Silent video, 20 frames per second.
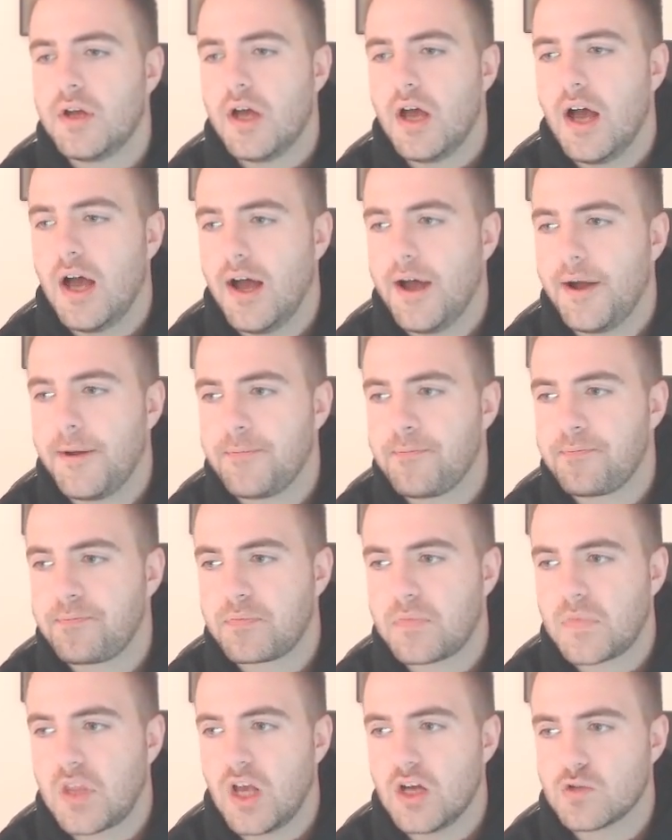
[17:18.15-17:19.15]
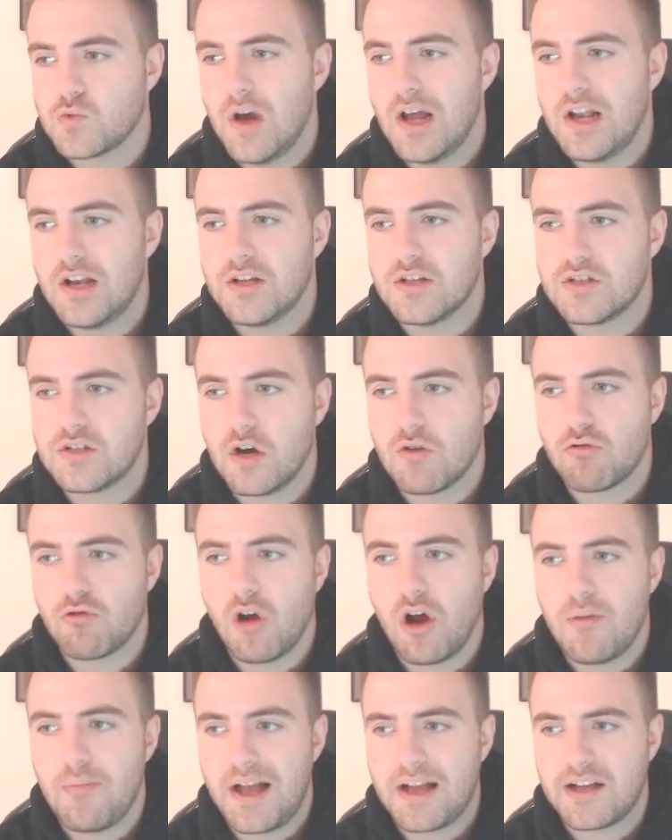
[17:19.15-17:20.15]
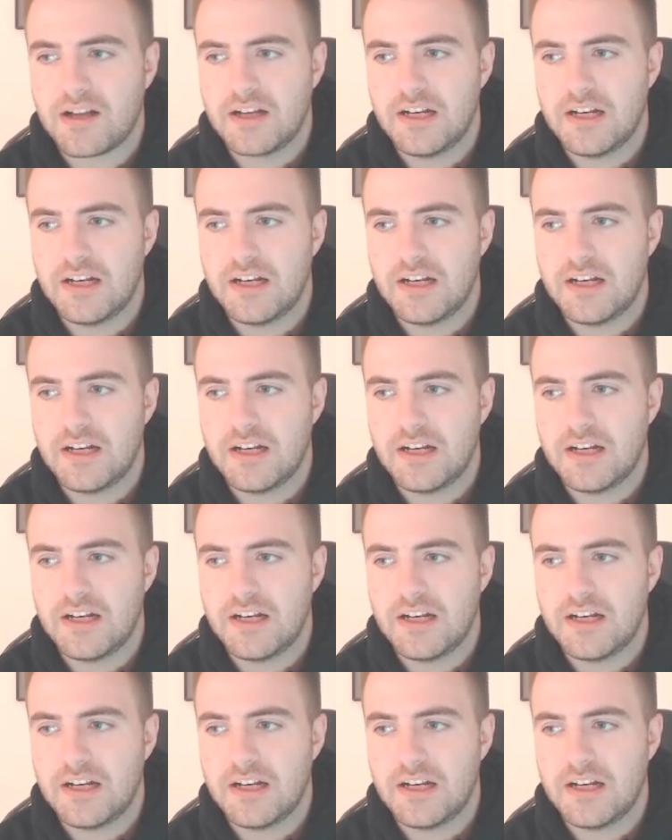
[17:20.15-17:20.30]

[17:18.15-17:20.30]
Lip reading: as well as a right back,